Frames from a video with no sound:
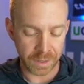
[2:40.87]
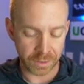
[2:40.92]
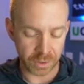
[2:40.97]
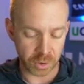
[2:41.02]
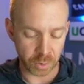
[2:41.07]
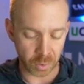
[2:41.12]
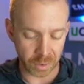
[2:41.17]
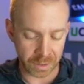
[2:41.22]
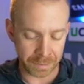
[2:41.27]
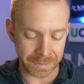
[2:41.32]
the
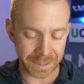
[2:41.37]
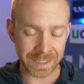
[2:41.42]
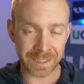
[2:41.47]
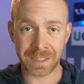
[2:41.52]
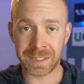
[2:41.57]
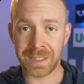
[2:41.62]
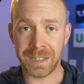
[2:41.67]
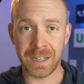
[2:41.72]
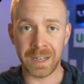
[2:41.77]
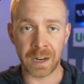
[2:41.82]
20
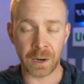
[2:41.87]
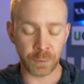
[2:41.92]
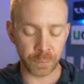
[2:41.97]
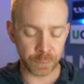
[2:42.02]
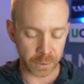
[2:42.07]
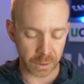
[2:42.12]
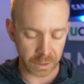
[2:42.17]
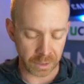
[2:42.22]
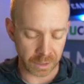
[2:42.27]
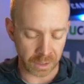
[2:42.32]
minutes, seeing how
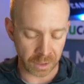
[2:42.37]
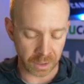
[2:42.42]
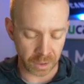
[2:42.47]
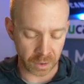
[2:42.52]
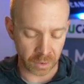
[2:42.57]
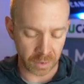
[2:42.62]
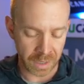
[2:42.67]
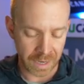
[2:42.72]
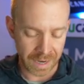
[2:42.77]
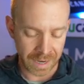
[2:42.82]
far you can
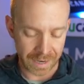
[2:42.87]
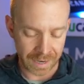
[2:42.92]
go,